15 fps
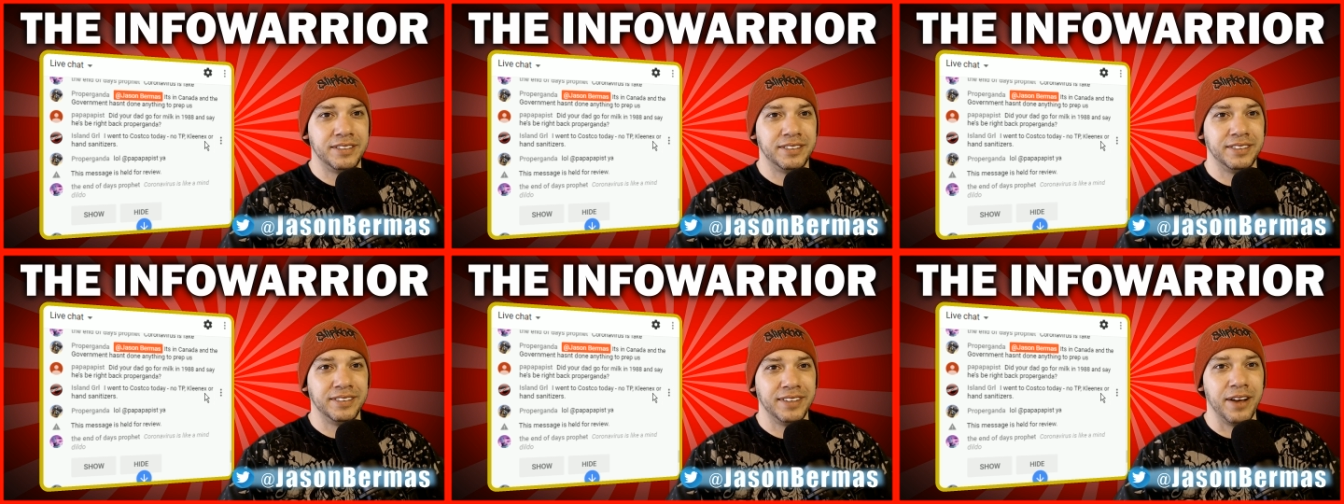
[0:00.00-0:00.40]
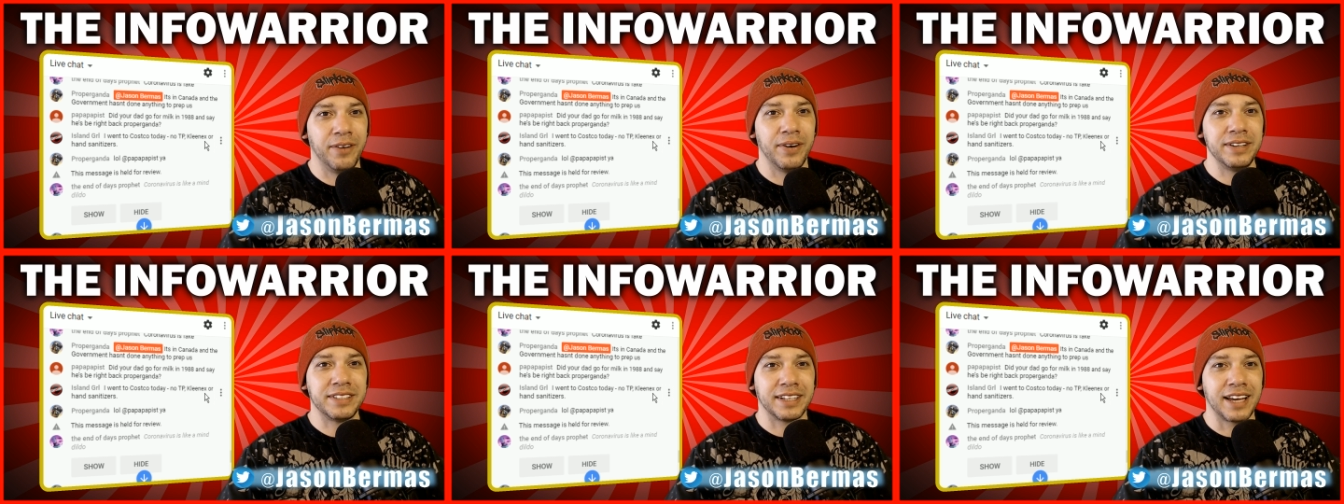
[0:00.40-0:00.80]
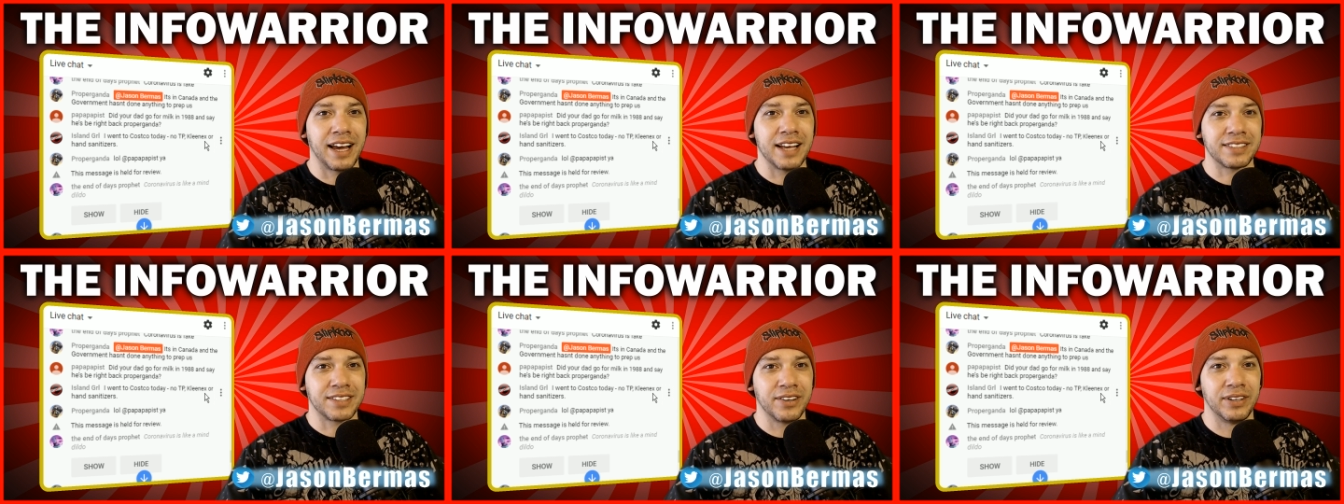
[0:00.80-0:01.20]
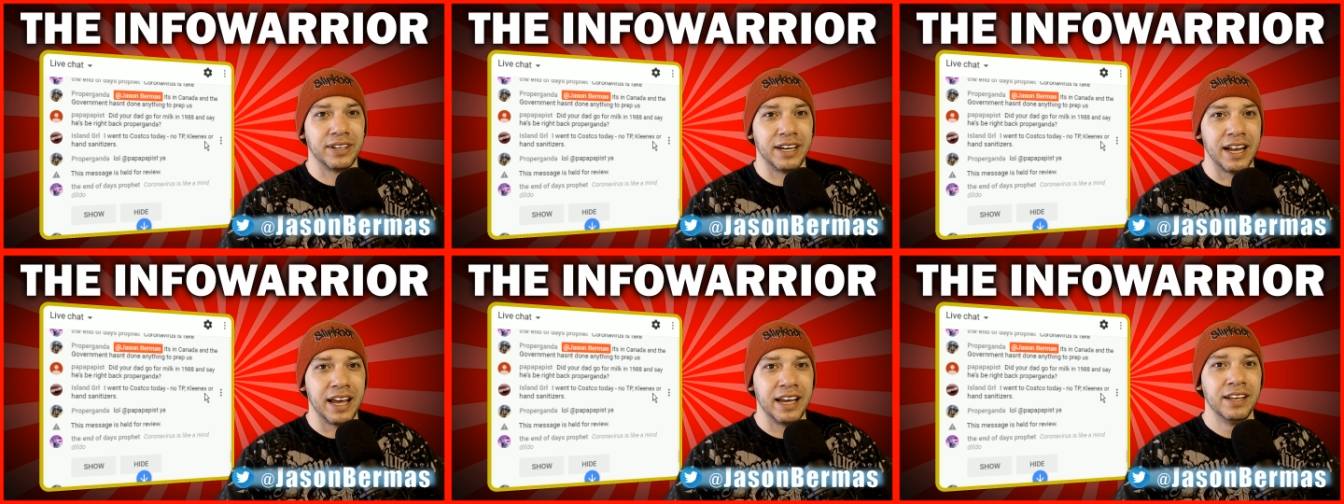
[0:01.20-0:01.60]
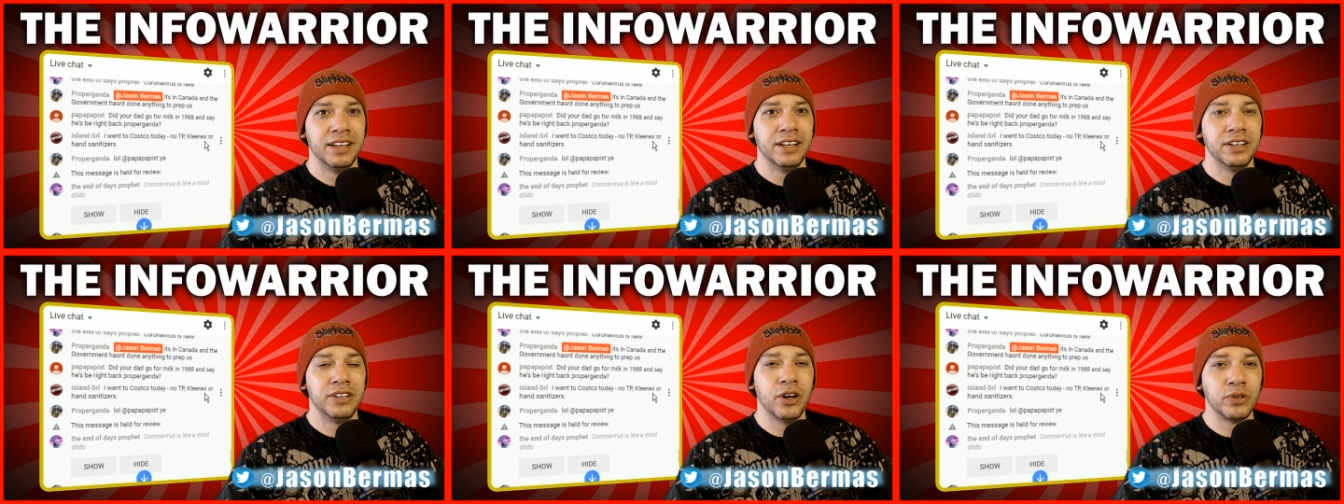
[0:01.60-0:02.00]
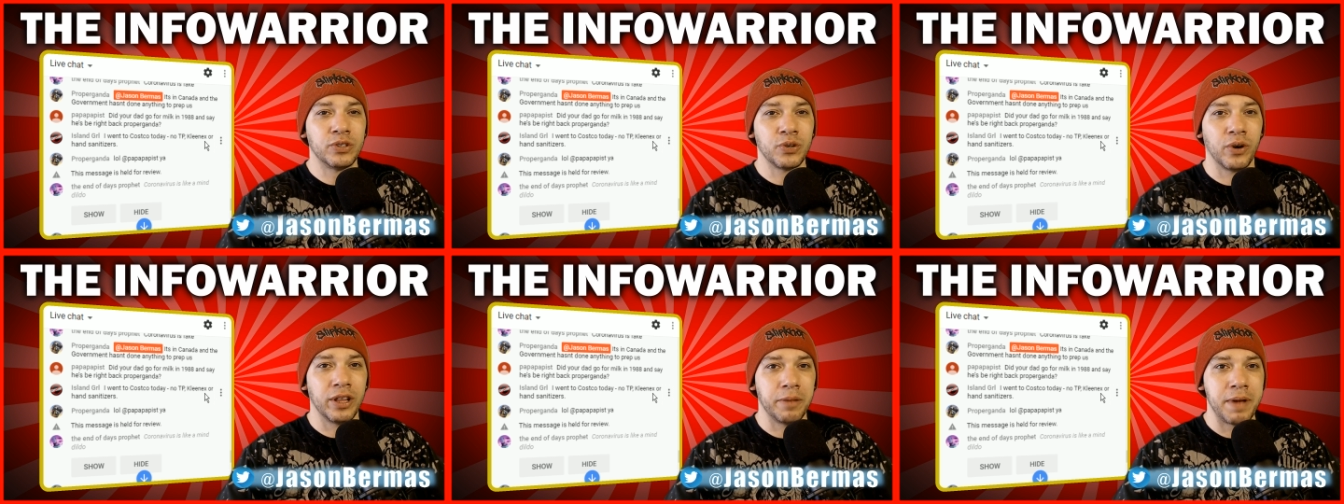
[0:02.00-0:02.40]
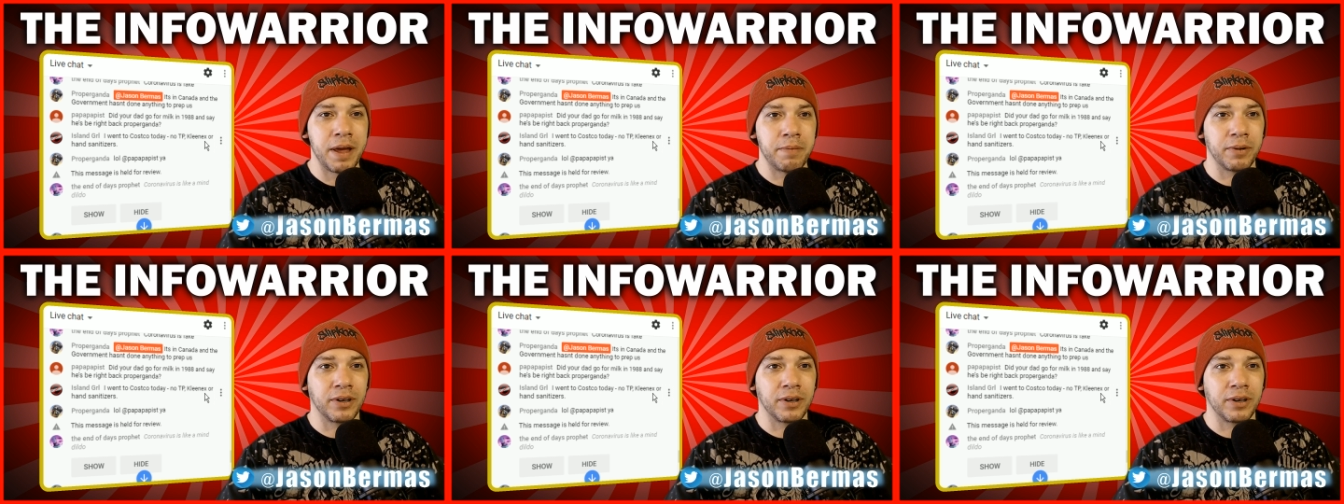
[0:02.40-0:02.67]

I went to Costco today. No toilet paper,